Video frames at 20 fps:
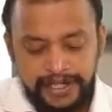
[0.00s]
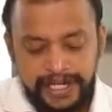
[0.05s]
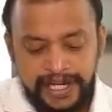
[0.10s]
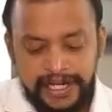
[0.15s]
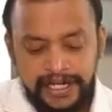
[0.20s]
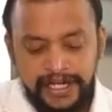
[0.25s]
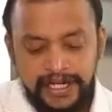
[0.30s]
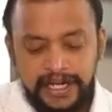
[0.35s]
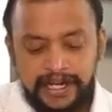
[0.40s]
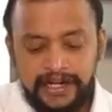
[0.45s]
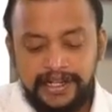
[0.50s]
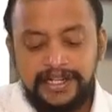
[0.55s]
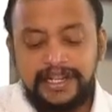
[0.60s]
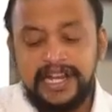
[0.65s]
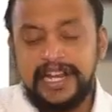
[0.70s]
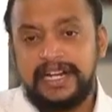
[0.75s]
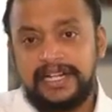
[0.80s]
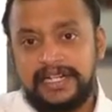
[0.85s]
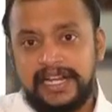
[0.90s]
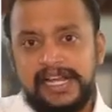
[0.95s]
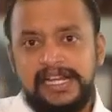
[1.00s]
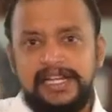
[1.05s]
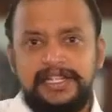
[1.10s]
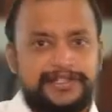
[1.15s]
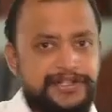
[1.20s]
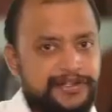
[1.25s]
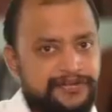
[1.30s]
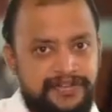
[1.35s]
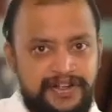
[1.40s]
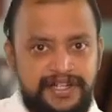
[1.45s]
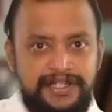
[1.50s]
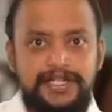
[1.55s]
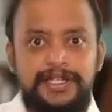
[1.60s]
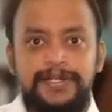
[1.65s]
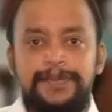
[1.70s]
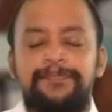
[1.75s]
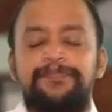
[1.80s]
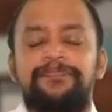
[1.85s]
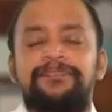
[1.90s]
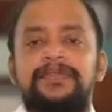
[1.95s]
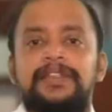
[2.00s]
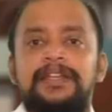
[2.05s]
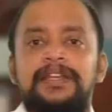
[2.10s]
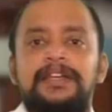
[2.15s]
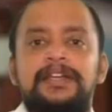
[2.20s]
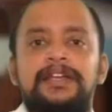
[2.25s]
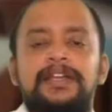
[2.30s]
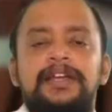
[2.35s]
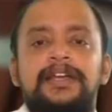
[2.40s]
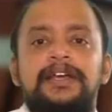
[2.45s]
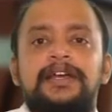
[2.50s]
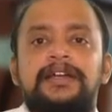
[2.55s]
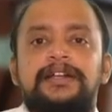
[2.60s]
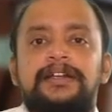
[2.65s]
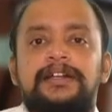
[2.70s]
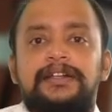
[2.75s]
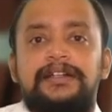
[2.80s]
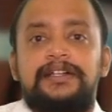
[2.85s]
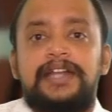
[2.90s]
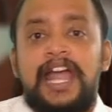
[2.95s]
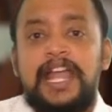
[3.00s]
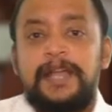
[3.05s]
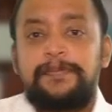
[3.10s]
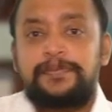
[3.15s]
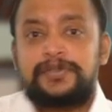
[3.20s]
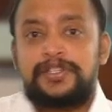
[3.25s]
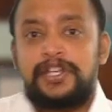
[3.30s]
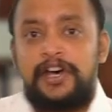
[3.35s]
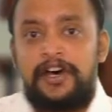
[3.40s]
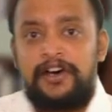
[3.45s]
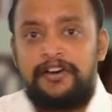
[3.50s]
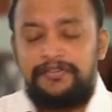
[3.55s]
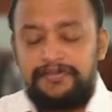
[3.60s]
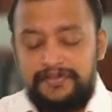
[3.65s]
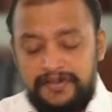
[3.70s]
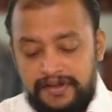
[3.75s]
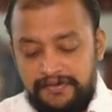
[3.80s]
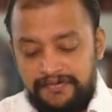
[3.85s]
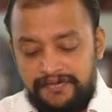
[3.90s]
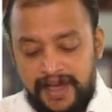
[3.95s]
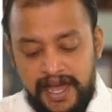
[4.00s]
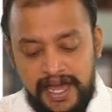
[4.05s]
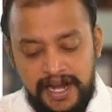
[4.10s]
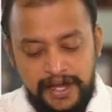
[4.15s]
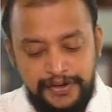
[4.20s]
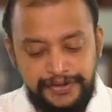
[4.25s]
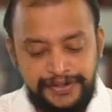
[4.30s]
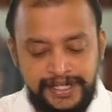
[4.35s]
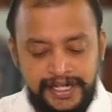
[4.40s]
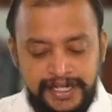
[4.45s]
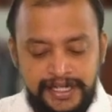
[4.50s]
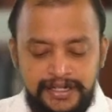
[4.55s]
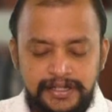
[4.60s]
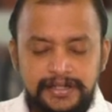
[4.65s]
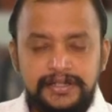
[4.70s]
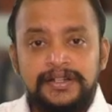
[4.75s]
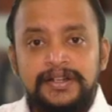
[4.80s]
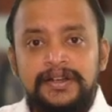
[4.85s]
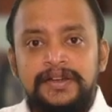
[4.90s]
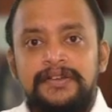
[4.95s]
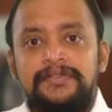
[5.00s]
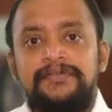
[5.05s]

the details of it types of warehouses,